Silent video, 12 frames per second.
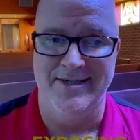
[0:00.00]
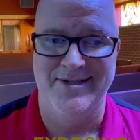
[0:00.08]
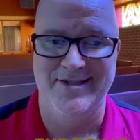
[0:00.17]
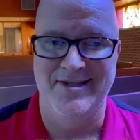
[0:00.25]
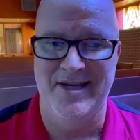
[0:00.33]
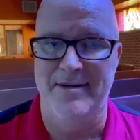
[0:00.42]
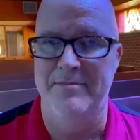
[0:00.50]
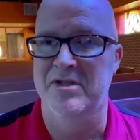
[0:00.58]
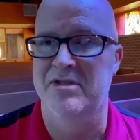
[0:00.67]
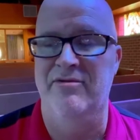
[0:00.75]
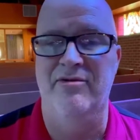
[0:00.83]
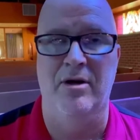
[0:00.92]

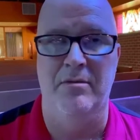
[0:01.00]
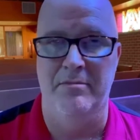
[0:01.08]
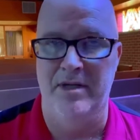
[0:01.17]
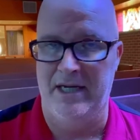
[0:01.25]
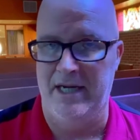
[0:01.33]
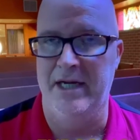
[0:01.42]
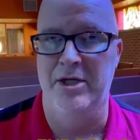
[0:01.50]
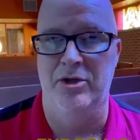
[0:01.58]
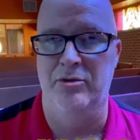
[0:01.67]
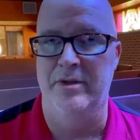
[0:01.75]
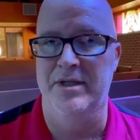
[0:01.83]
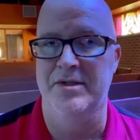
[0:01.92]
stems from
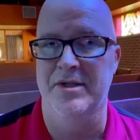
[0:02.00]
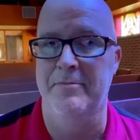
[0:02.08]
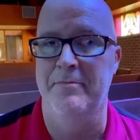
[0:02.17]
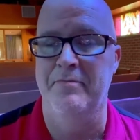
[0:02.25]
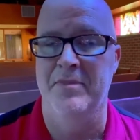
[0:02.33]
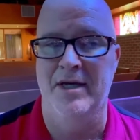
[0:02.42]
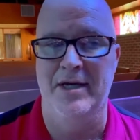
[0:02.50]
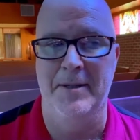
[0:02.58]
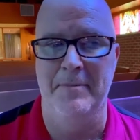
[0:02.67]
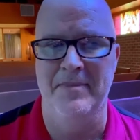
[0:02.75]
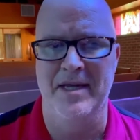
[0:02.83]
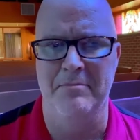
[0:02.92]

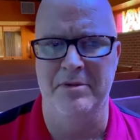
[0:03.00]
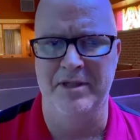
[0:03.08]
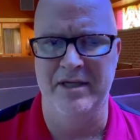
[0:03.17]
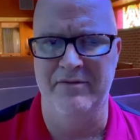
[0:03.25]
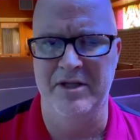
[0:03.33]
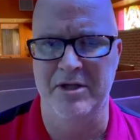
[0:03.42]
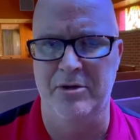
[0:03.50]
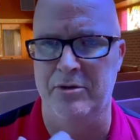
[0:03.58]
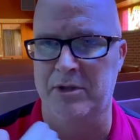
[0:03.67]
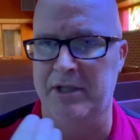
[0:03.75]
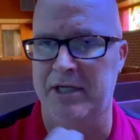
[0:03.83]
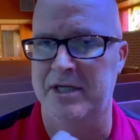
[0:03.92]
Hinduism. They believe that the
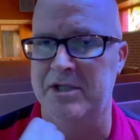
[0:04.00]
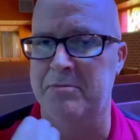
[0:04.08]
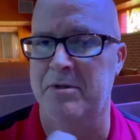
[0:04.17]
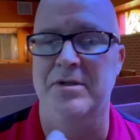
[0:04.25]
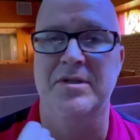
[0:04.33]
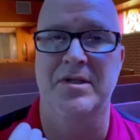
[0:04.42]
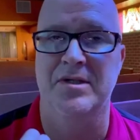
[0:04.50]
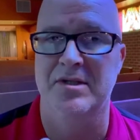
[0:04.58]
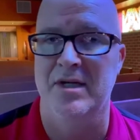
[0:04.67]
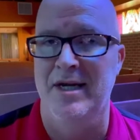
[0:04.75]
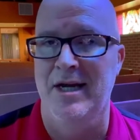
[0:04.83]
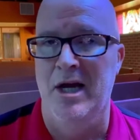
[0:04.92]
Kundalini spirit's
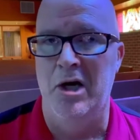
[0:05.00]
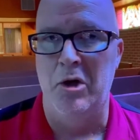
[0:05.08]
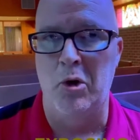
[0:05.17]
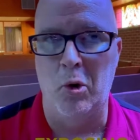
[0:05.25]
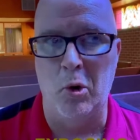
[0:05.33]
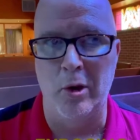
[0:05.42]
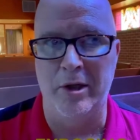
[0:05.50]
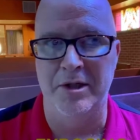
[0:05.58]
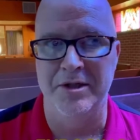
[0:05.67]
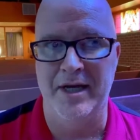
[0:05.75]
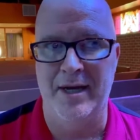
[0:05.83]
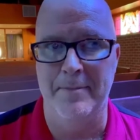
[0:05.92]
this
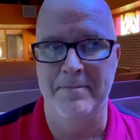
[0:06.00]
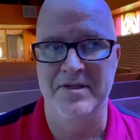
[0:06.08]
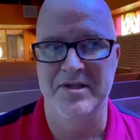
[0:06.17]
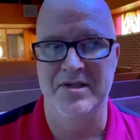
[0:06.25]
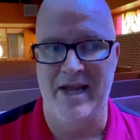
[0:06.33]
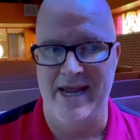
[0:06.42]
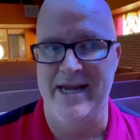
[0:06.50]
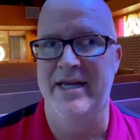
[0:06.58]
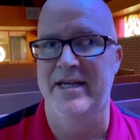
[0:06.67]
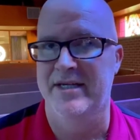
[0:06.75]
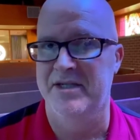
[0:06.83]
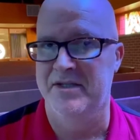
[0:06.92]
coiled up snake
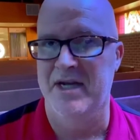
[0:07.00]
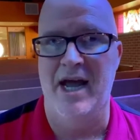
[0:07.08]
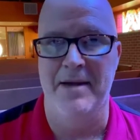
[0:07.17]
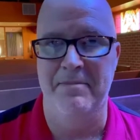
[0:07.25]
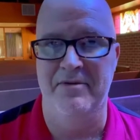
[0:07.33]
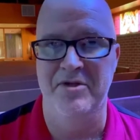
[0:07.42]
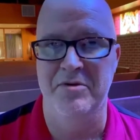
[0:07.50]
type of